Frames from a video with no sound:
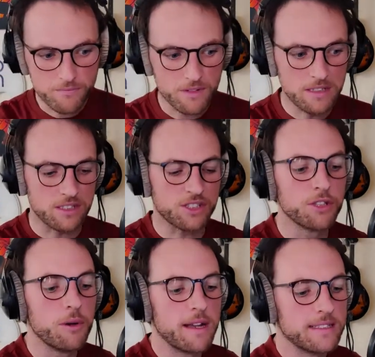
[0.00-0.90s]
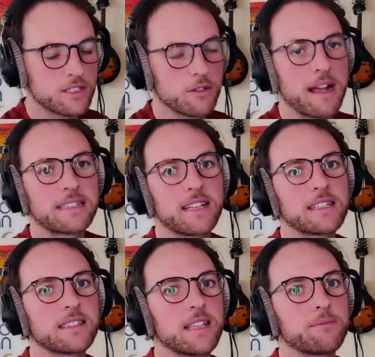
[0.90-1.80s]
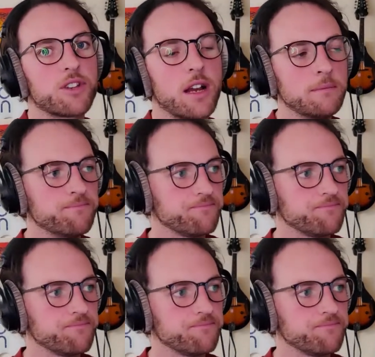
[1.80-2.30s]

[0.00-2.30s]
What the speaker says: There's two ways to access the tip jar.